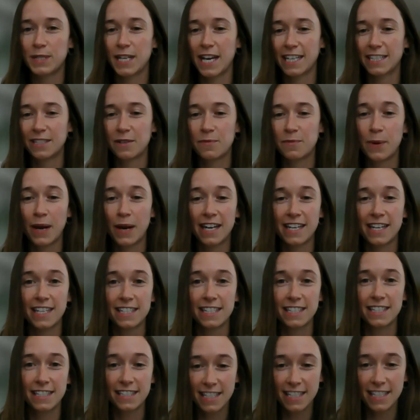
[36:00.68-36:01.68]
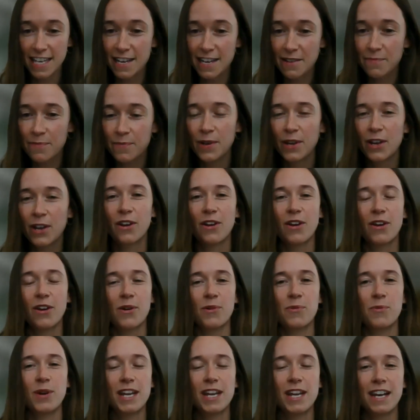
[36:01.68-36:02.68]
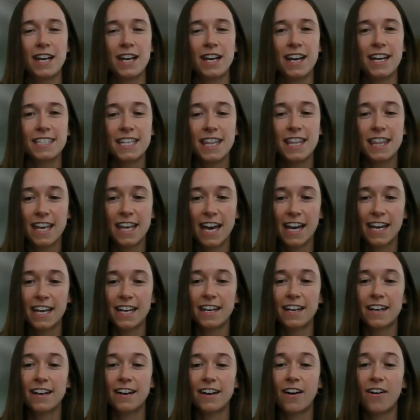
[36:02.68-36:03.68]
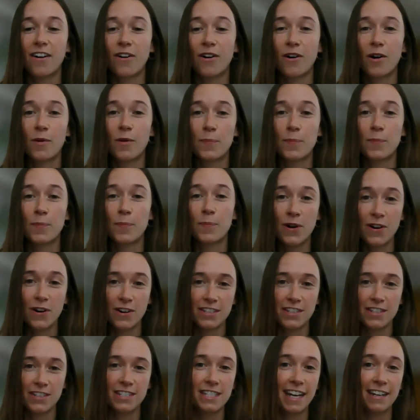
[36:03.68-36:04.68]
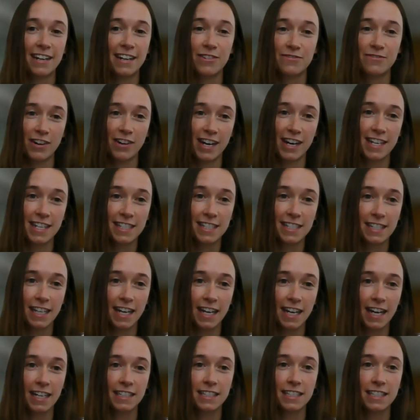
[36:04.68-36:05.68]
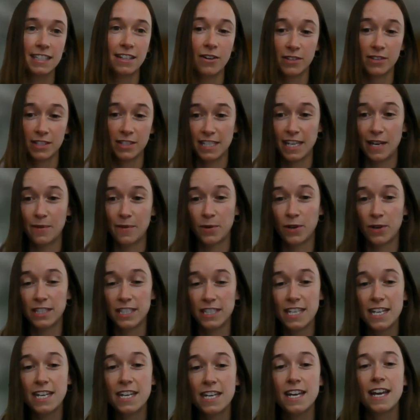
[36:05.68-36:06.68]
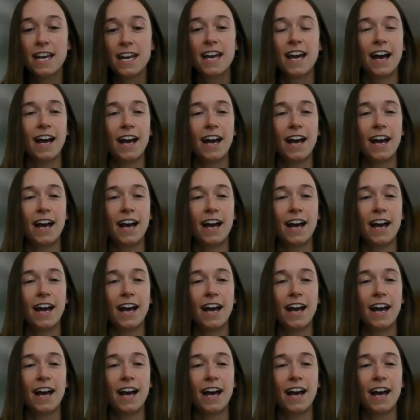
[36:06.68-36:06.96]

Protected Planet team, we'd like to thank our partners and our friends at RCMRD